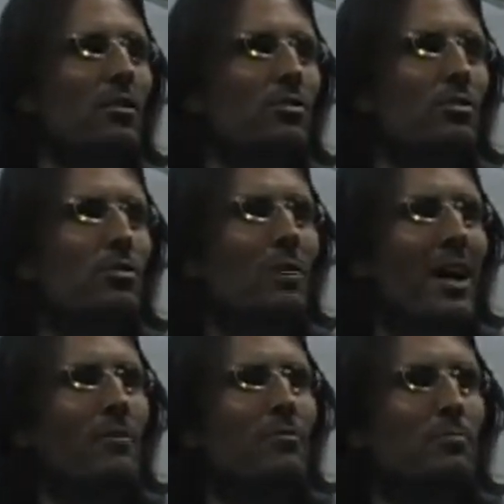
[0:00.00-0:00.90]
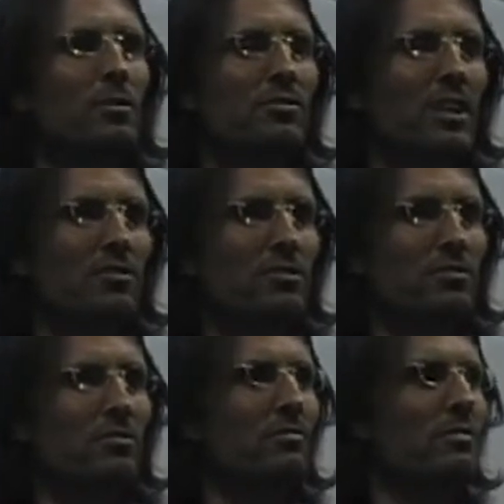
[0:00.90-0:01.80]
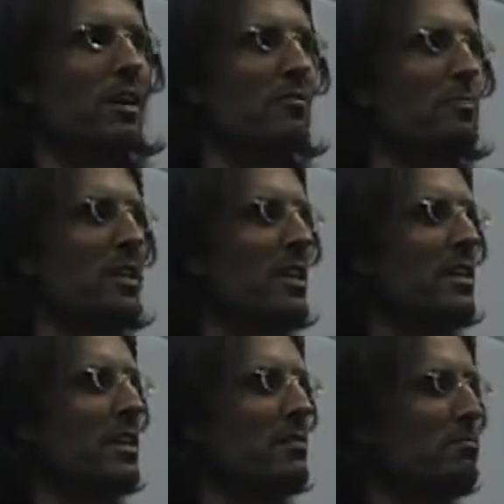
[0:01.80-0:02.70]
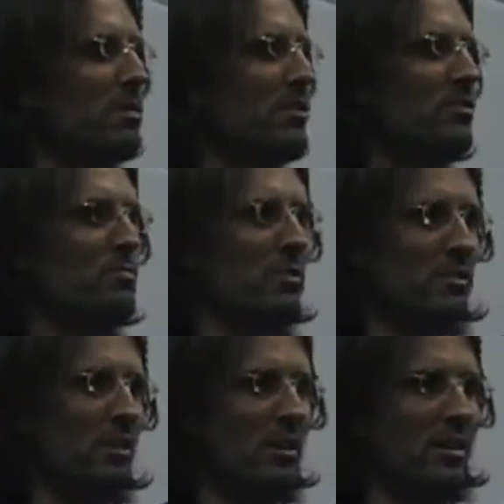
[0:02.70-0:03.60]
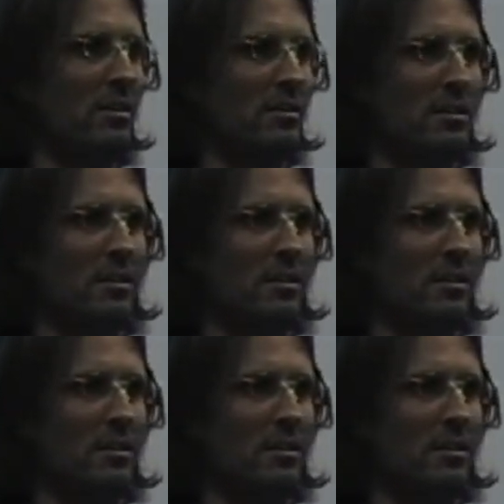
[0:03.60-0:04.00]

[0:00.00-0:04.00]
You have the potential of being in bliss with God